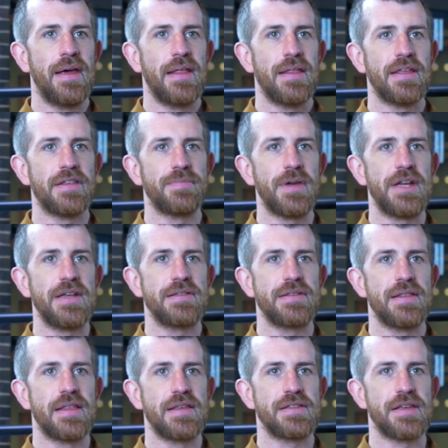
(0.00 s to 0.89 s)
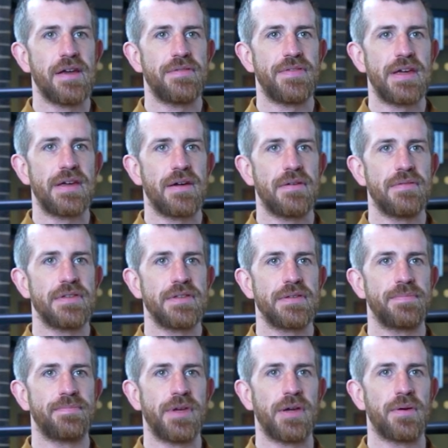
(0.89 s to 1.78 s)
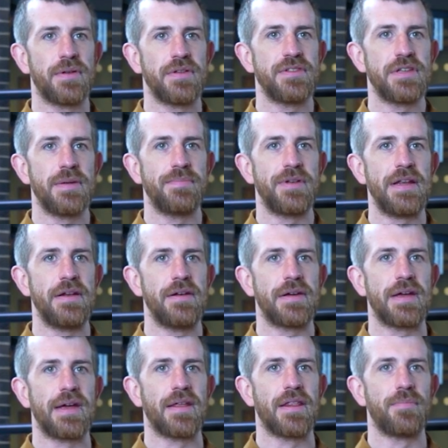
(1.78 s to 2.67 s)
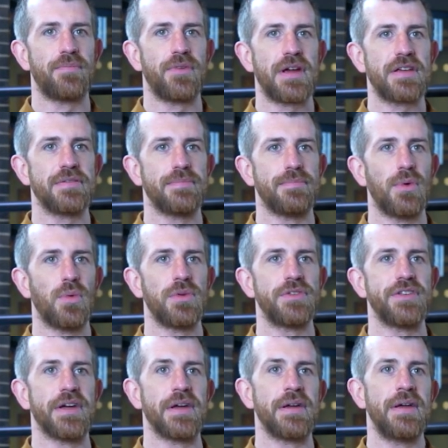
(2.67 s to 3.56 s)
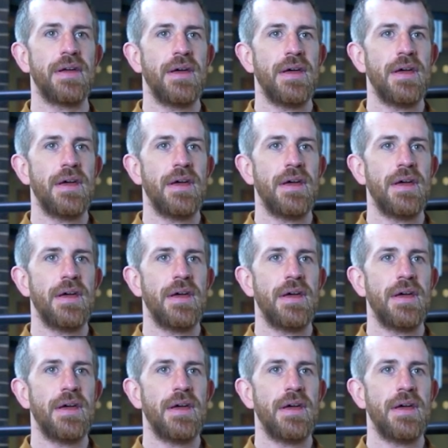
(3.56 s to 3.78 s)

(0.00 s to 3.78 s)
This means that the survey goes beyond simply looking at the bricks and mortar,